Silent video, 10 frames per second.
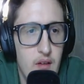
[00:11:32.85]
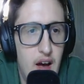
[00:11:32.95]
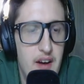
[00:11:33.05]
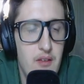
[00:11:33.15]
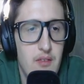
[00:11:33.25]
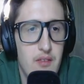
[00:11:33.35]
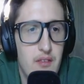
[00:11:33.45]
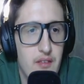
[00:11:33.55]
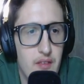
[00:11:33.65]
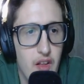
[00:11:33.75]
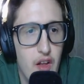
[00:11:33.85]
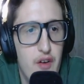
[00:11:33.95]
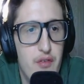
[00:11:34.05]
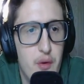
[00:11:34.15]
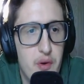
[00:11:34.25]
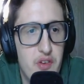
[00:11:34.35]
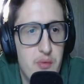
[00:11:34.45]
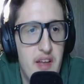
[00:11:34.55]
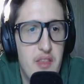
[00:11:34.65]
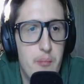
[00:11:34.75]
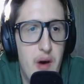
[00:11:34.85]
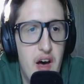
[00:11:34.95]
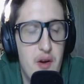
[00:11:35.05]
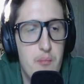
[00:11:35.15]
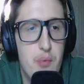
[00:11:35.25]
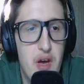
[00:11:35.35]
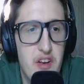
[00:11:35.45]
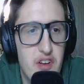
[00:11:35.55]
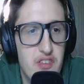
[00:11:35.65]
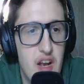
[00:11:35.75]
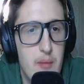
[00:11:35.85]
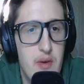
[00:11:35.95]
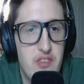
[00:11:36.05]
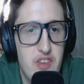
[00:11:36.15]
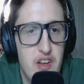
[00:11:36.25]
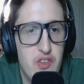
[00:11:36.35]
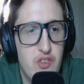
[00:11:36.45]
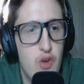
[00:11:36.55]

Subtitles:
I don't love their placement at the bottom, but it does kind of make sense.